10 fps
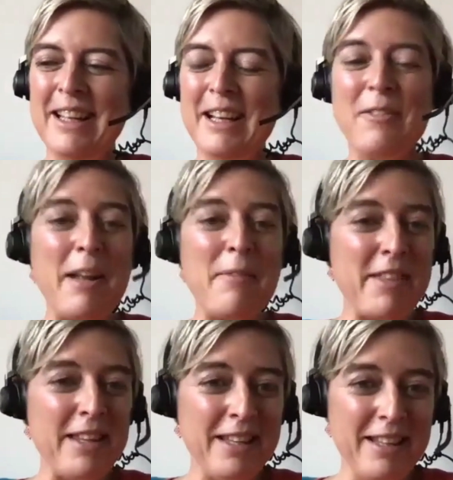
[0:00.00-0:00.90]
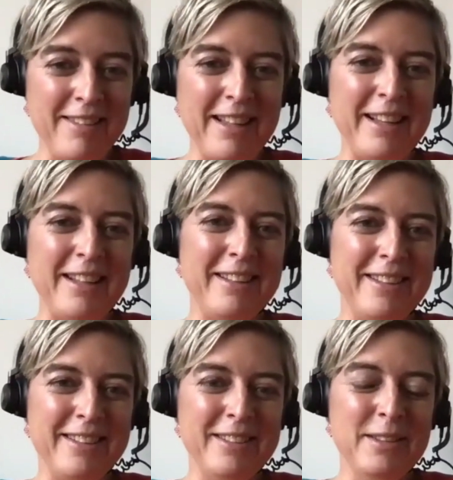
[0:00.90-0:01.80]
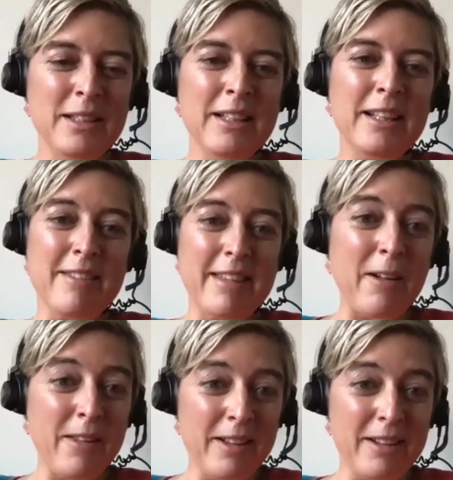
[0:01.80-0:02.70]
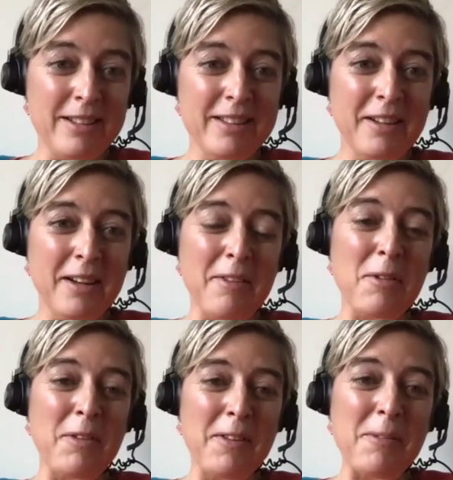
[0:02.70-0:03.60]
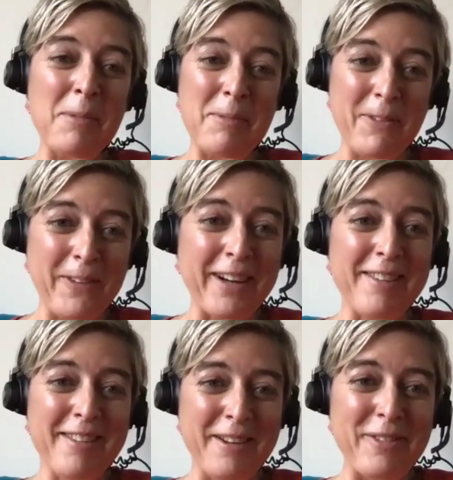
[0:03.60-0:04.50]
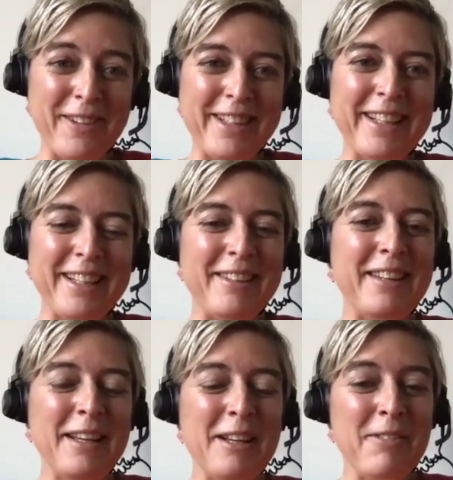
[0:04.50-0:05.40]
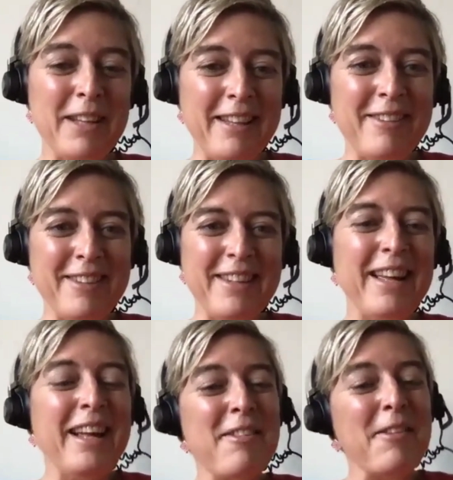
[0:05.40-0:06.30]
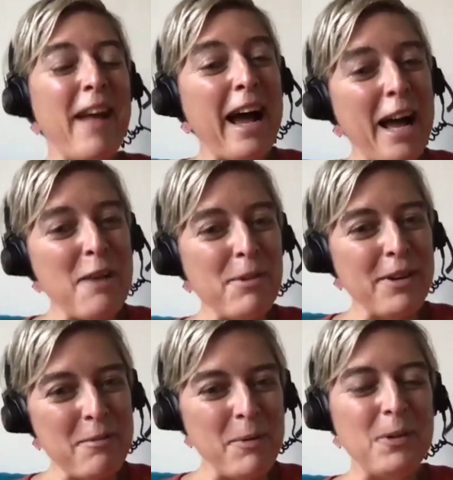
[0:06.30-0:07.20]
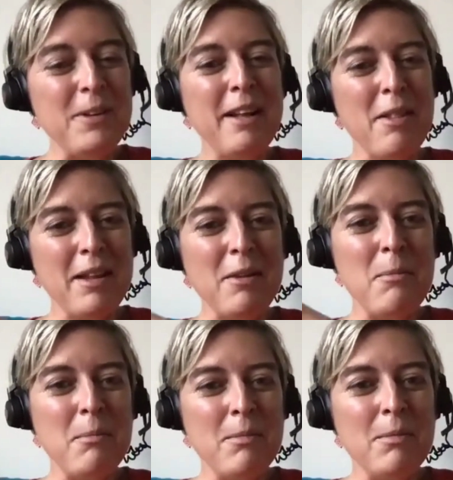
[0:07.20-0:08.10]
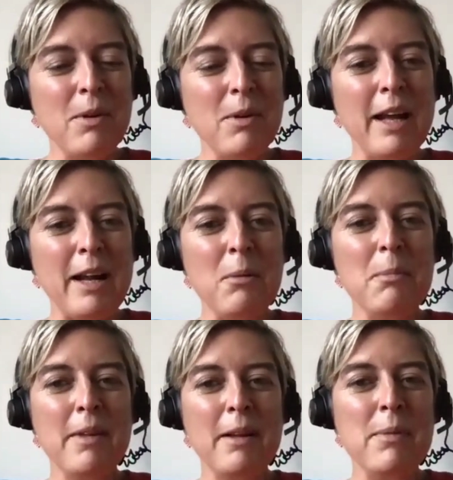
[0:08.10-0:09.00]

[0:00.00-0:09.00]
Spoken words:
And what I'm seeing is that it's now the extroverted people who are suffering, and we need to. And so that hybrid mode, I think, will help. That